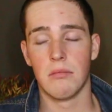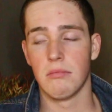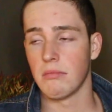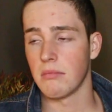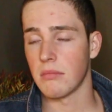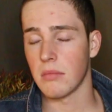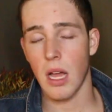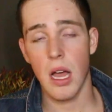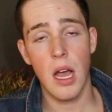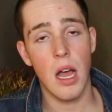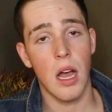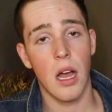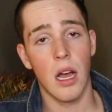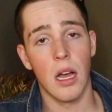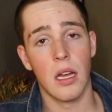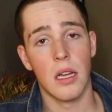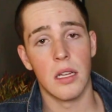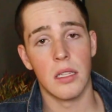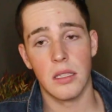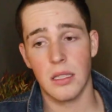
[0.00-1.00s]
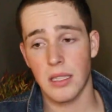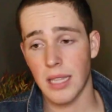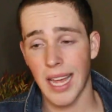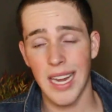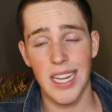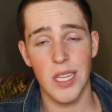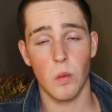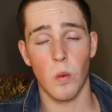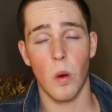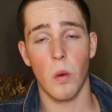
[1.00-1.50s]
Nah,
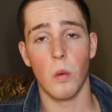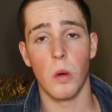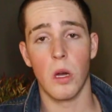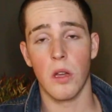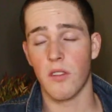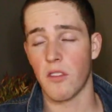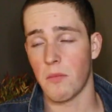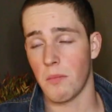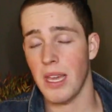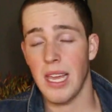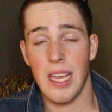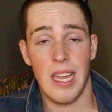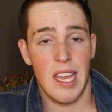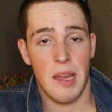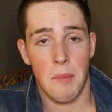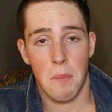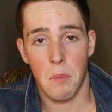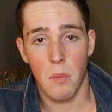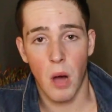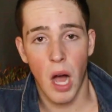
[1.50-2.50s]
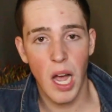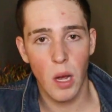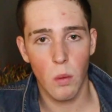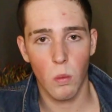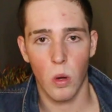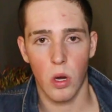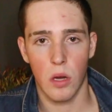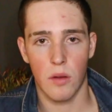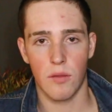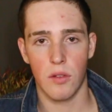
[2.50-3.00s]
that is what worked for me. It might
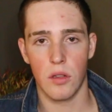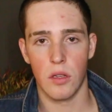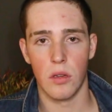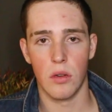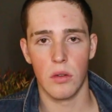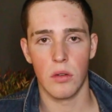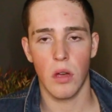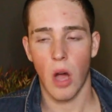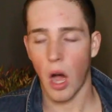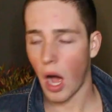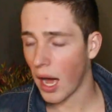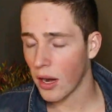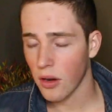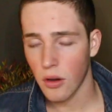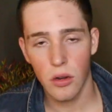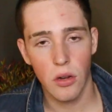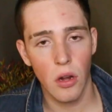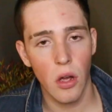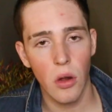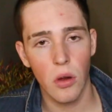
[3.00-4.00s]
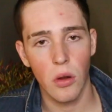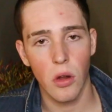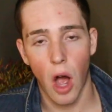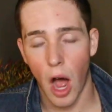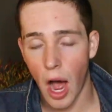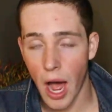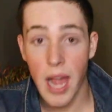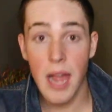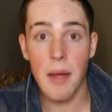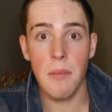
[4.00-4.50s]
work for you, I don't know.
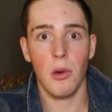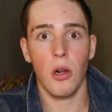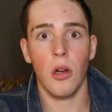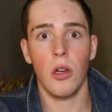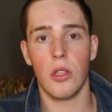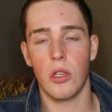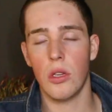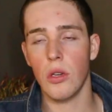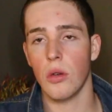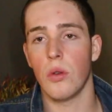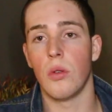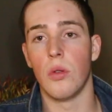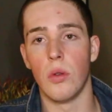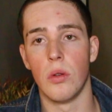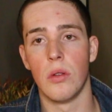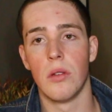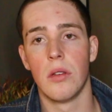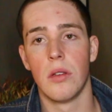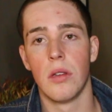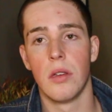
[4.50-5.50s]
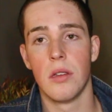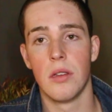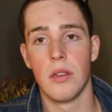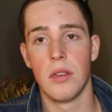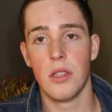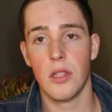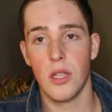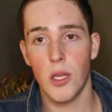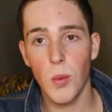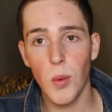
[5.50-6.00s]
I am not you.
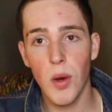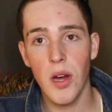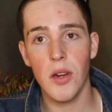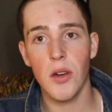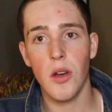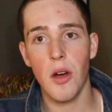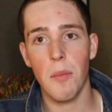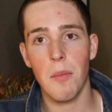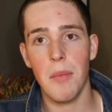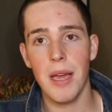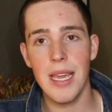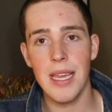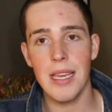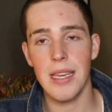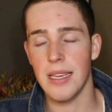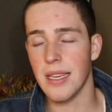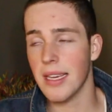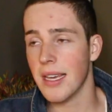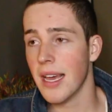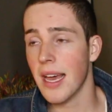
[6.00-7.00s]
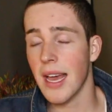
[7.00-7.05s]
You are not me.